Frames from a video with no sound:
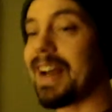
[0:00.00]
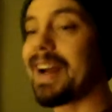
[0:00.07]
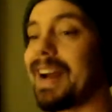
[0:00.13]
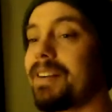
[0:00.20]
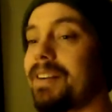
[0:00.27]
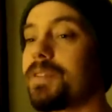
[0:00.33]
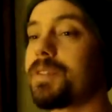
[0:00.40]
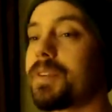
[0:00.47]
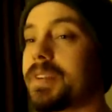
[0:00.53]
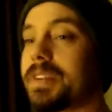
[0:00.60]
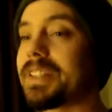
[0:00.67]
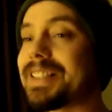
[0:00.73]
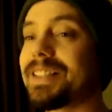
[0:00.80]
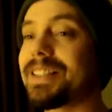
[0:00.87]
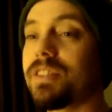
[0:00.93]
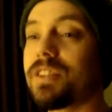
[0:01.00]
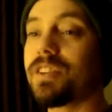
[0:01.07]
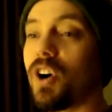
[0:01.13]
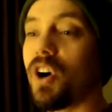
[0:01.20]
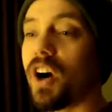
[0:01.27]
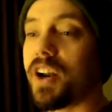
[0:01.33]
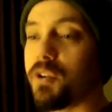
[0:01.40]
I have
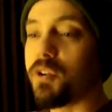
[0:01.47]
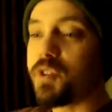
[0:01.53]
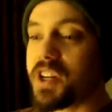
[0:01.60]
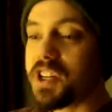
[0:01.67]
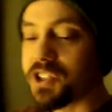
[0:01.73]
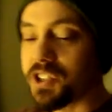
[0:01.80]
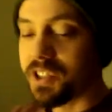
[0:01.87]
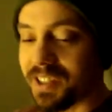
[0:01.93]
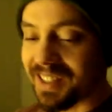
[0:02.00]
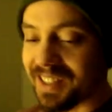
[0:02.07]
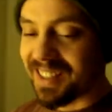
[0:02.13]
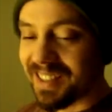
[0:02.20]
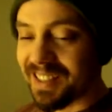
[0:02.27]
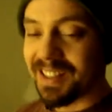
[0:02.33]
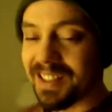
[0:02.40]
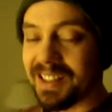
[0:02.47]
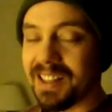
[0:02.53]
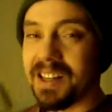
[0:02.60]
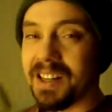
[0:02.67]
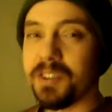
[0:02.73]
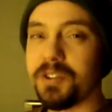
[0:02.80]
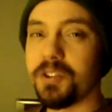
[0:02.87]
gone officially
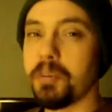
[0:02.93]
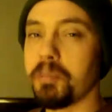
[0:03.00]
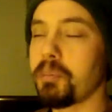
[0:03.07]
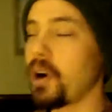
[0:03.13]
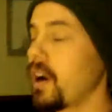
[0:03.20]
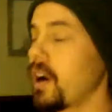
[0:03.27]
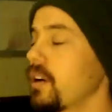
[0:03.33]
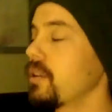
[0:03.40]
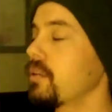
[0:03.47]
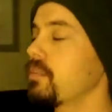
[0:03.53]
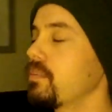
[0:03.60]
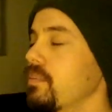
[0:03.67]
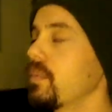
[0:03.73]
to the bottom